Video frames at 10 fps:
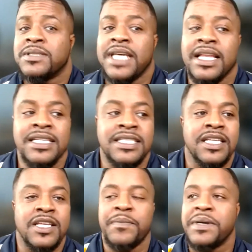so tell us a
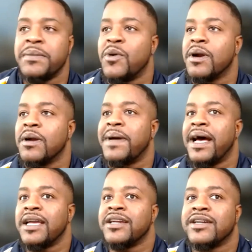little bit more
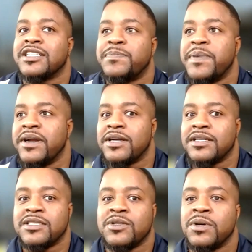about your experience
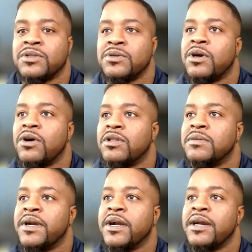going through
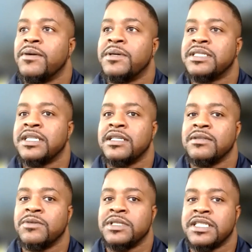Colaberry. Was it
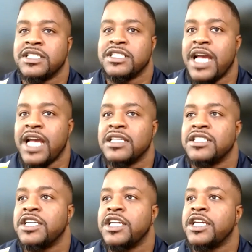was it
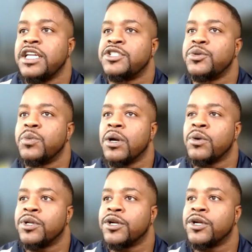challenging? Did you work
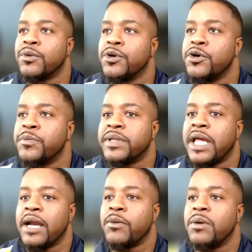with a group?
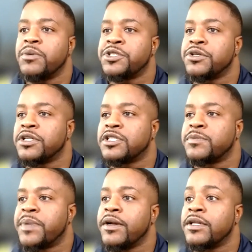Like what was your
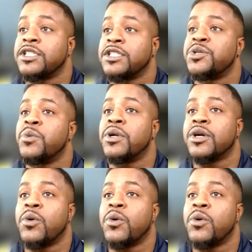experience? Did you want to